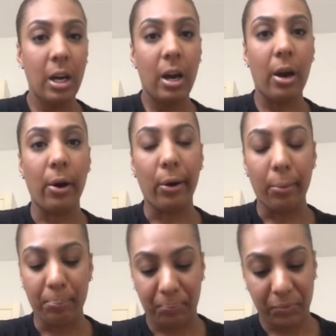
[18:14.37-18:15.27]

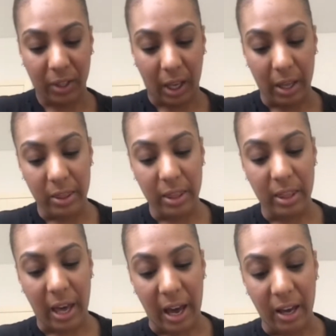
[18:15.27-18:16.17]
and
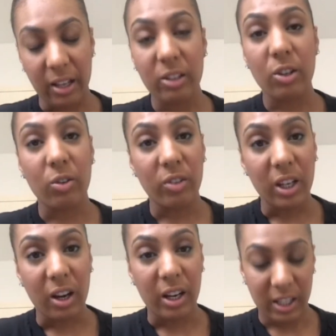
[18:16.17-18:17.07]
that
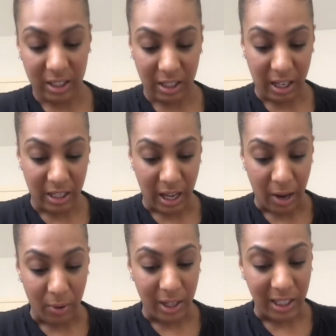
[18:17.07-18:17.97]
Korea is
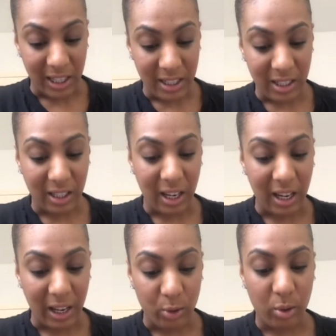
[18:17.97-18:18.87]
now a leading
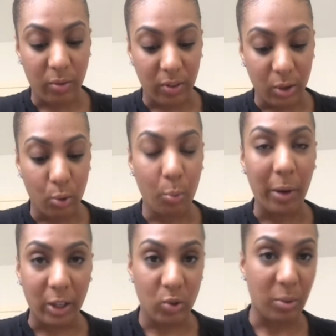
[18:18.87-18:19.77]
electric vehicle
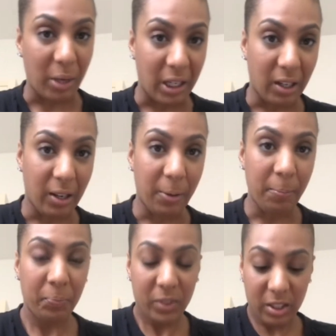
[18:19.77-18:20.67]
battery maker.
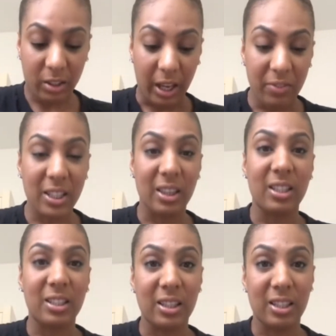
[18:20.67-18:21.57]
So they've said
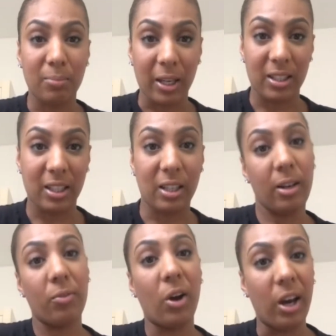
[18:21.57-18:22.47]
this in this magazine, and
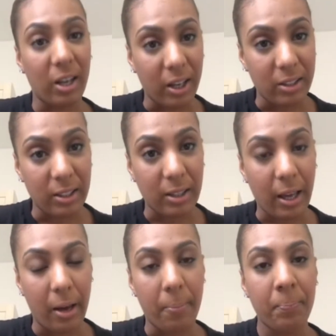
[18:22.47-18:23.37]
I've highlighted
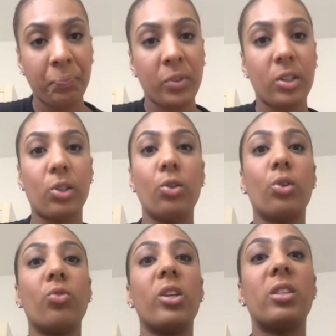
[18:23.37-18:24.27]
that. So you
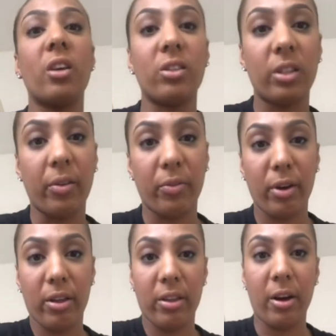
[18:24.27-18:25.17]
could research that
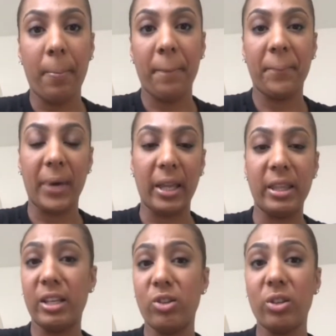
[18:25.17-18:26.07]
further, and
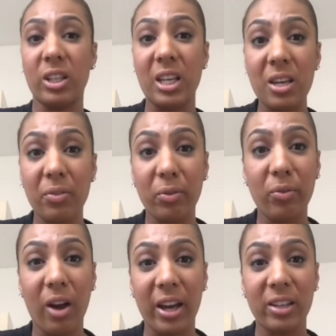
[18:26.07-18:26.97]
then you could even
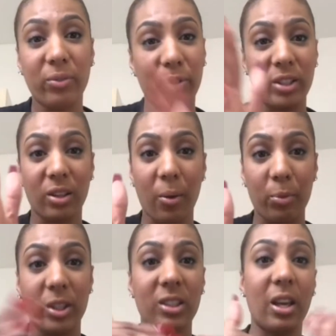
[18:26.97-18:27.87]
find, for example,
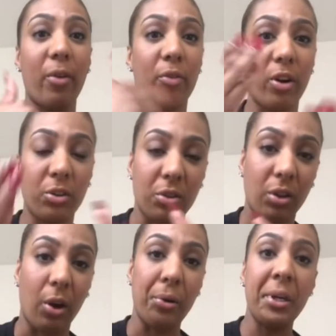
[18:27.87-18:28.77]
this is how far you can
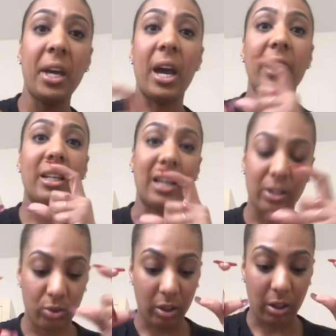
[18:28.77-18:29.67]
go, an
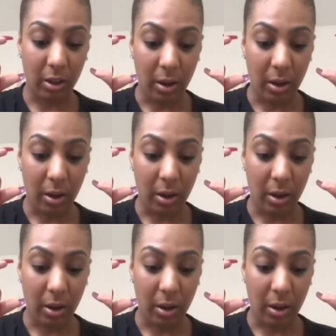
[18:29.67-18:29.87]
electric